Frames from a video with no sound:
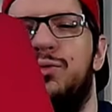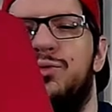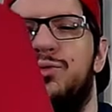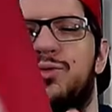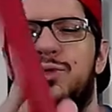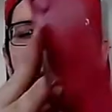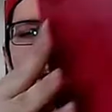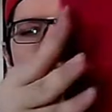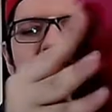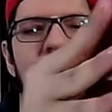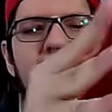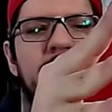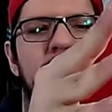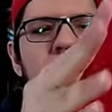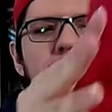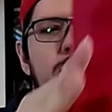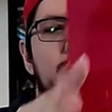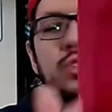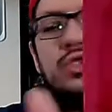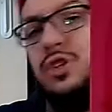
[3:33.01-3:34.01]
red,
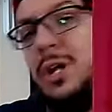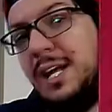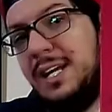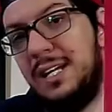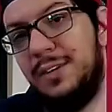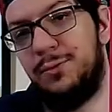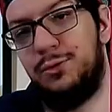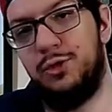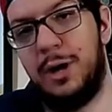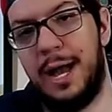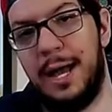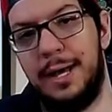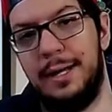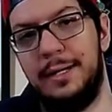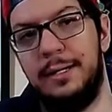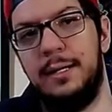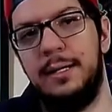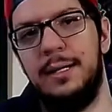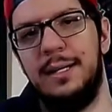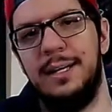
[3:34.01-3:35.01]
shade of red,
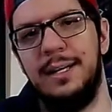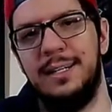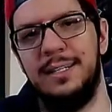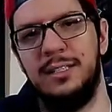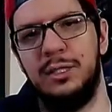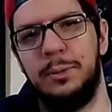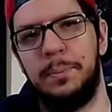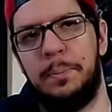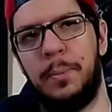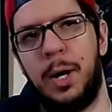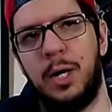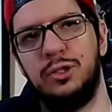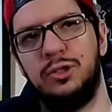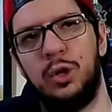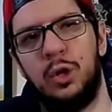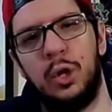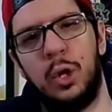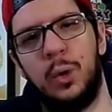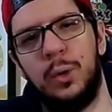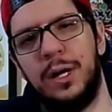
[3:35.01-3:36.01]
is
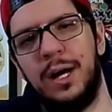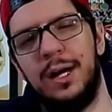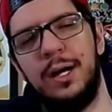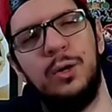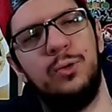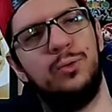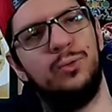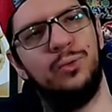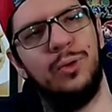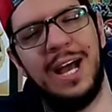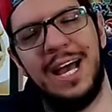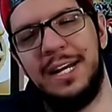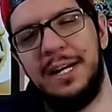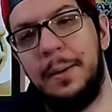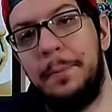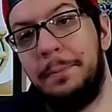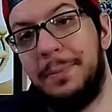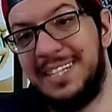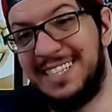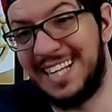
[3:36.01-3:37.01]
Barcelona Red
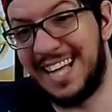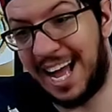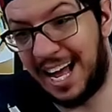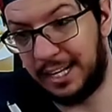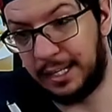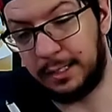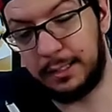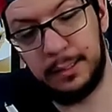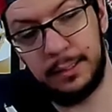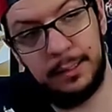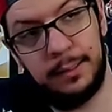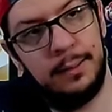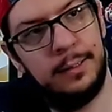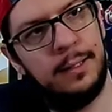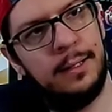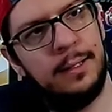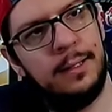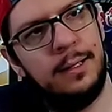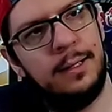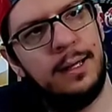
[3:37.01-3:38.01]
Metallic.
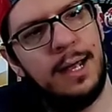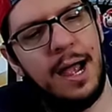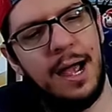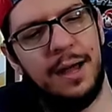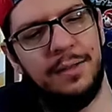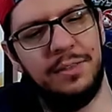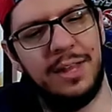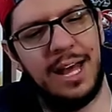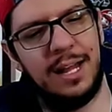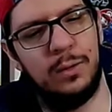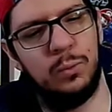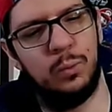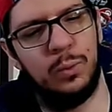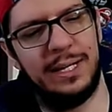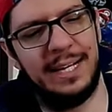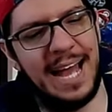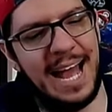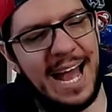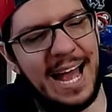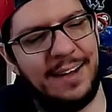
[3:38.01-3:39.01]
And that we
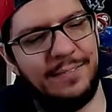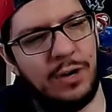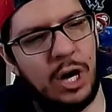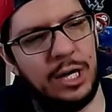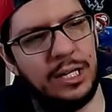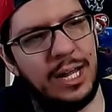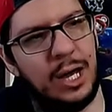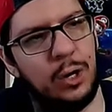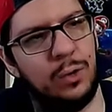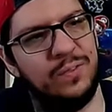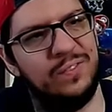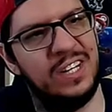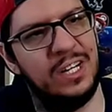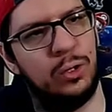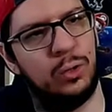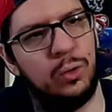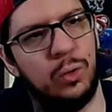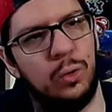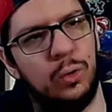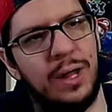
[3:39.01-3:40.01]
have on our
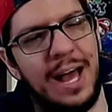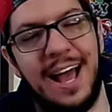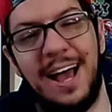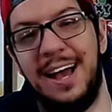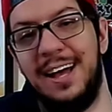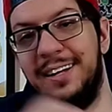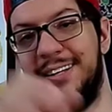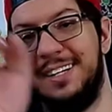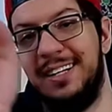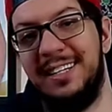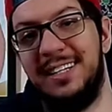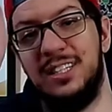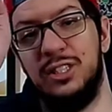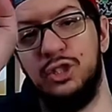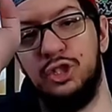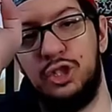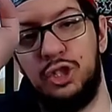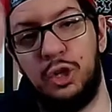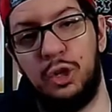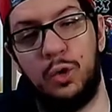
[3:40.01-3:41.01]
vehicle, and it is
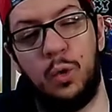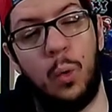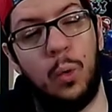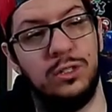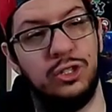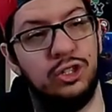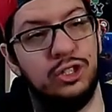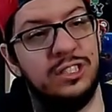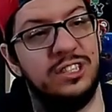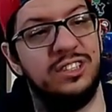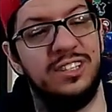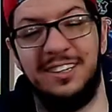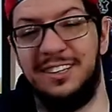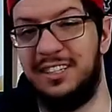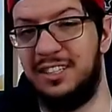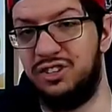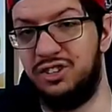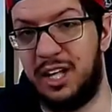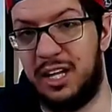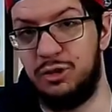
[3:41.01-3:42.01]
gorgeous in the
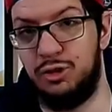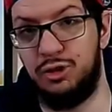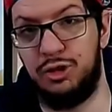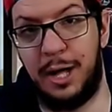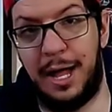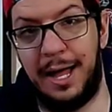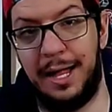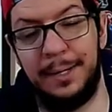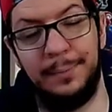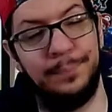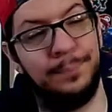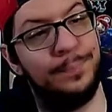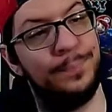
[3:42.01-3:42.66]
sunshine.